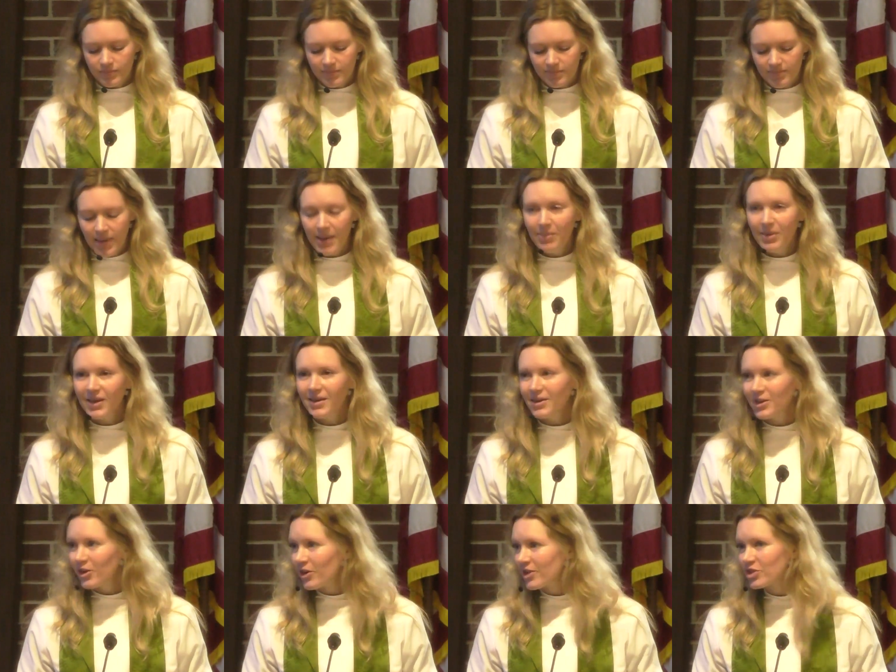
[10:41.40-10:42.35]

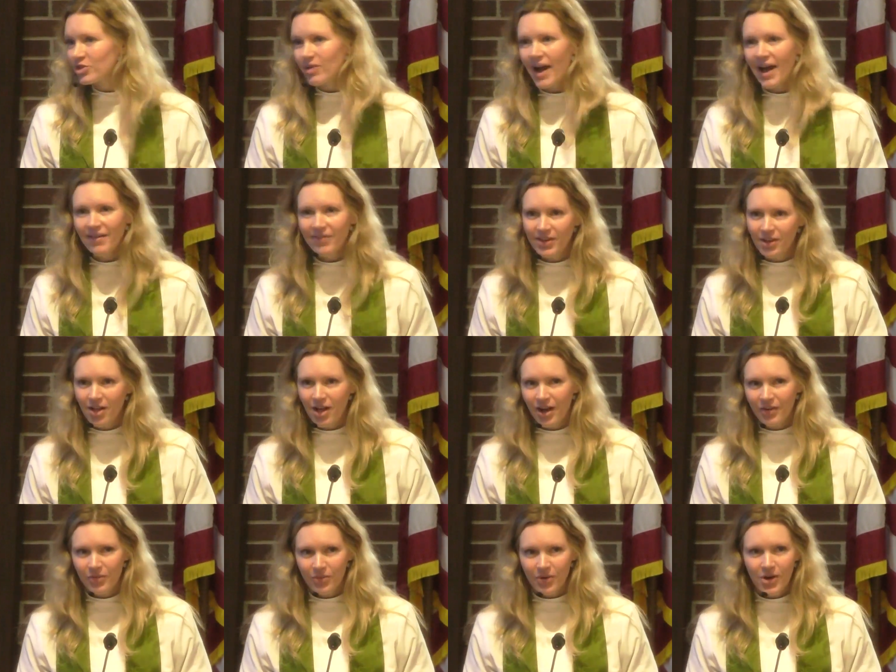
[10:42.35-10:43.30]
maybe you're driving
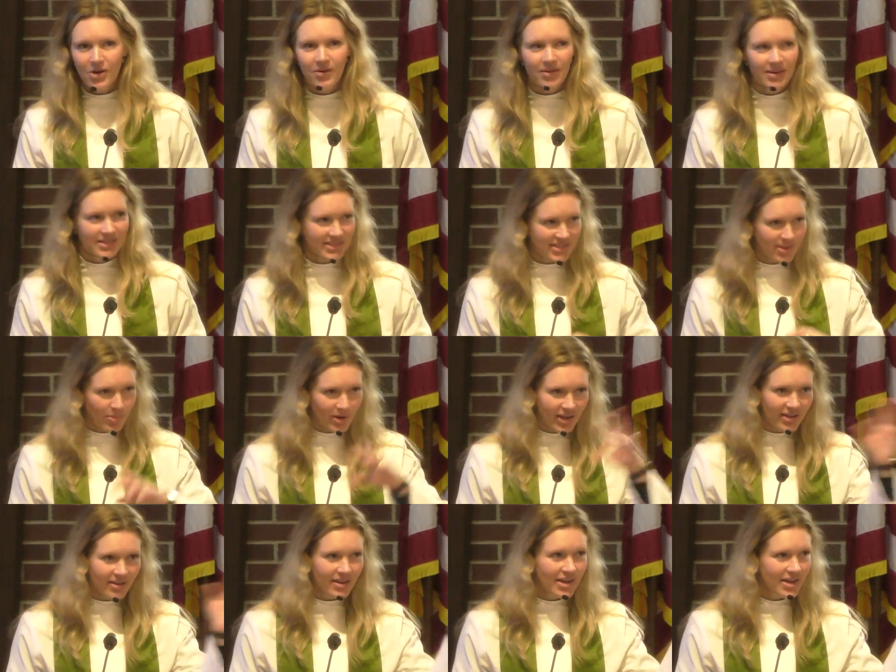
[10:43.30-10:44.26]
along the road and someone
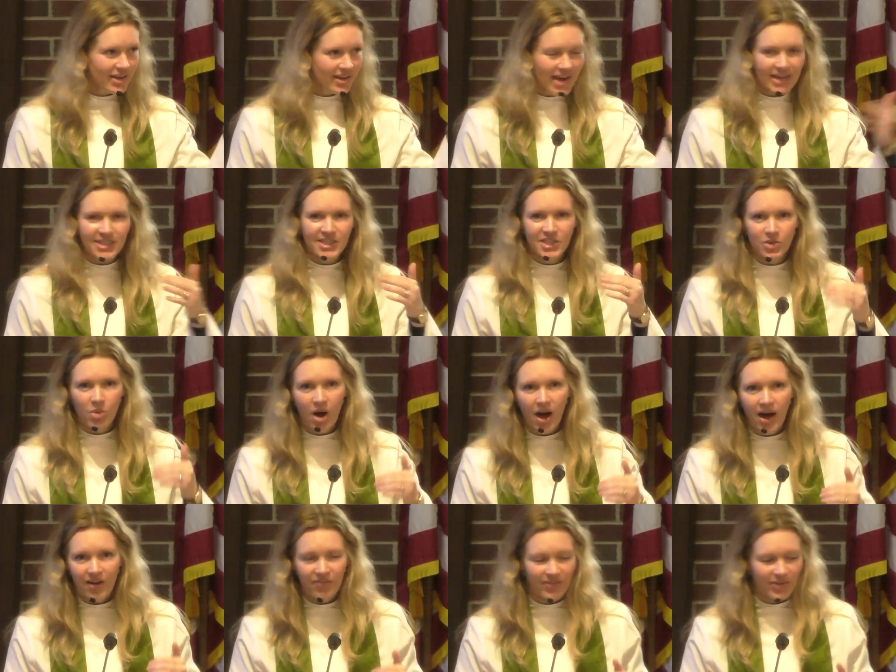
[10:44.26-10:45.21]
cuts you
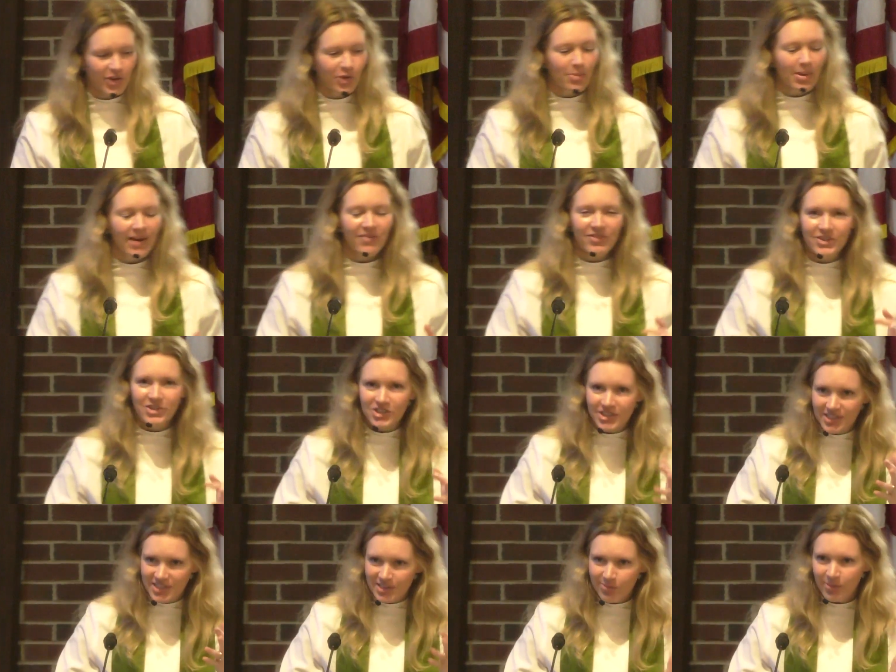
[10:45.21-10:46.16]
off and you might for just
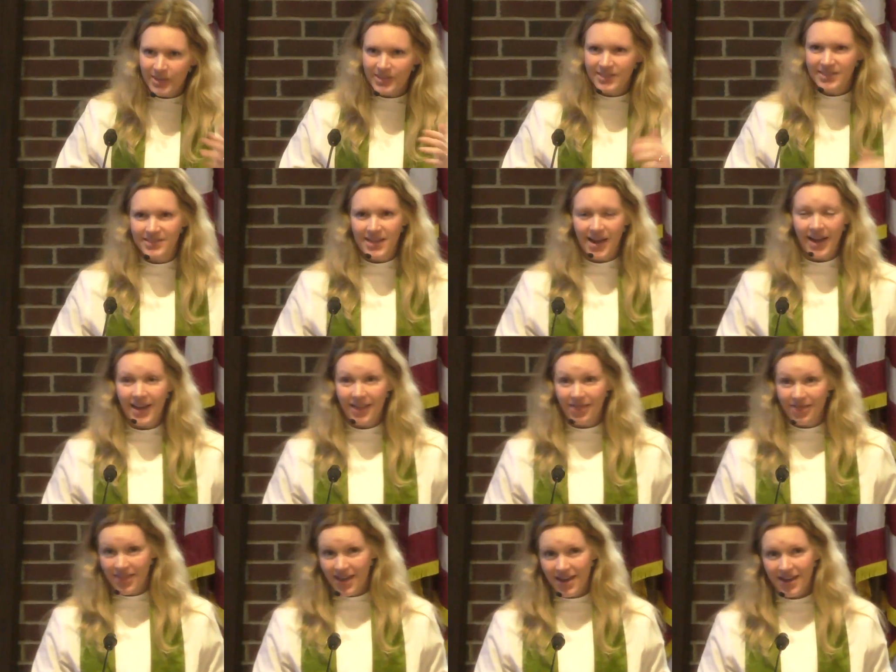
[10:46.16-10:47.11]
a split second
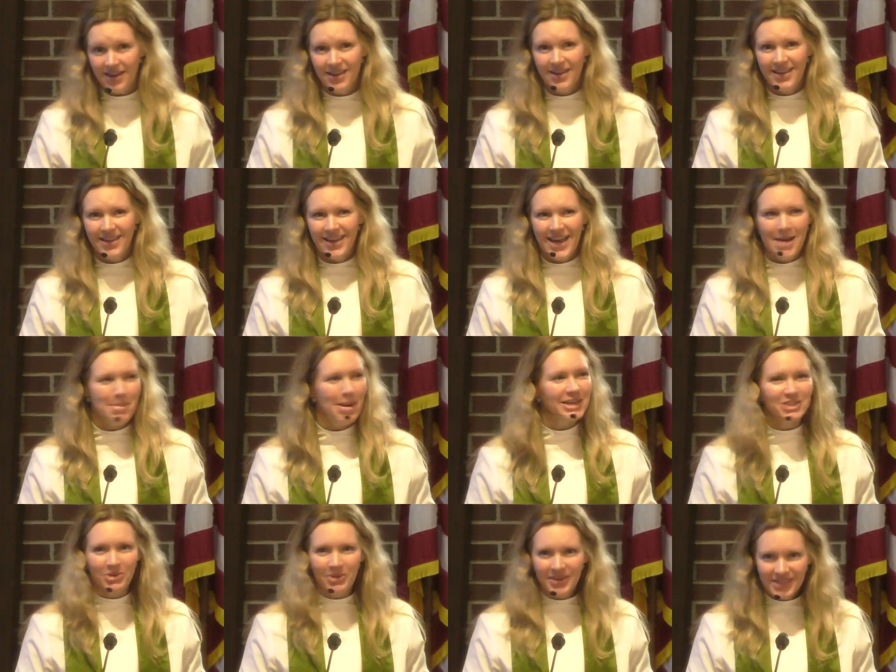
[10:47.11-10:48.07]
think, am I
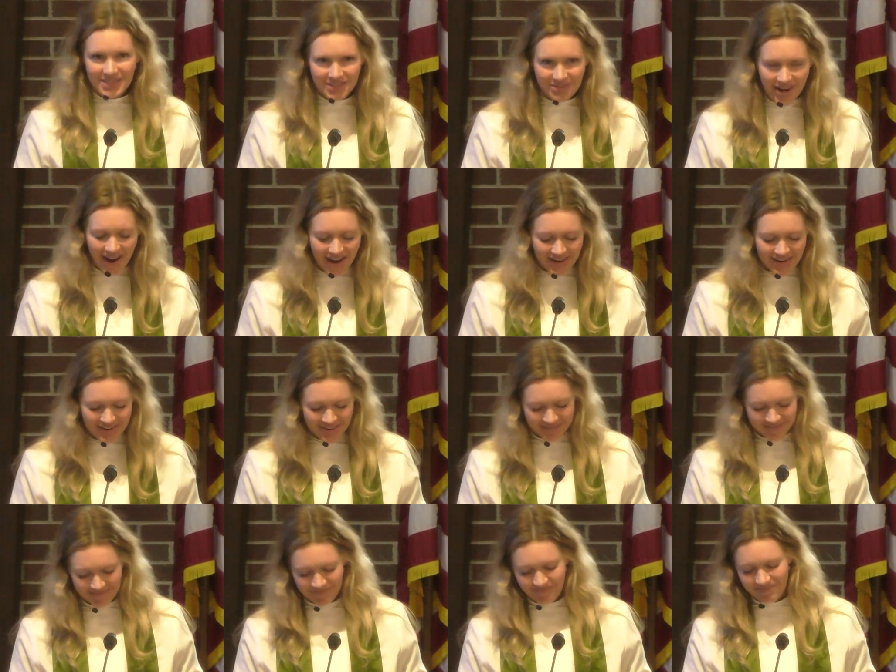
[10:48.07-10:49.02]
doing this right?
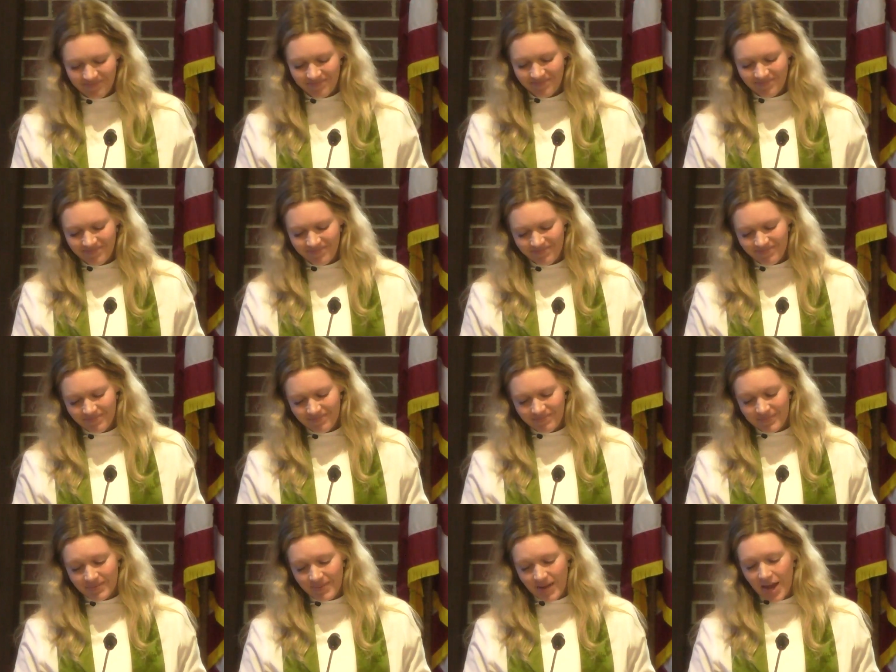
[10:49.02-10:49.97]

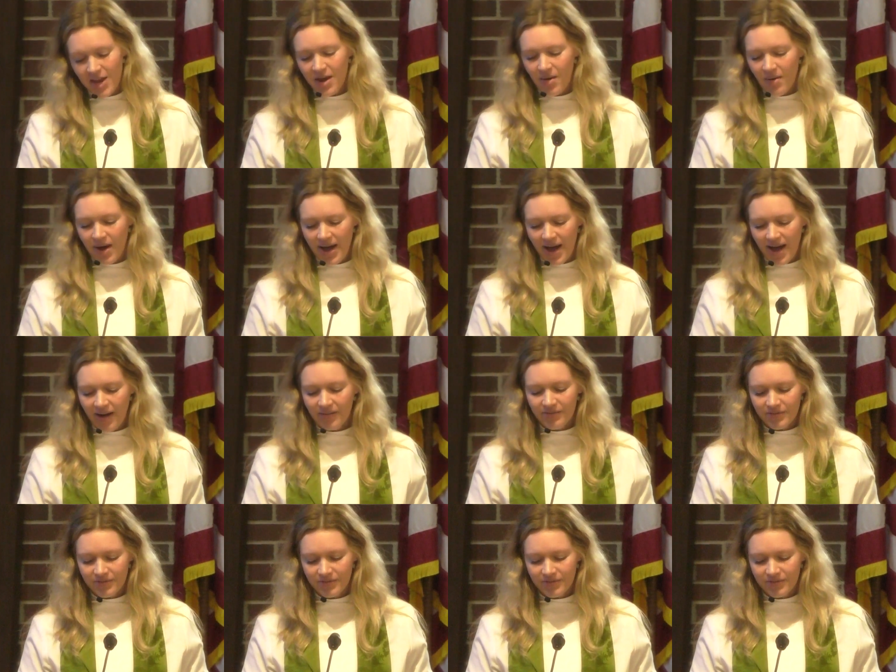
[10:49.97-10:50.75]
I know I have.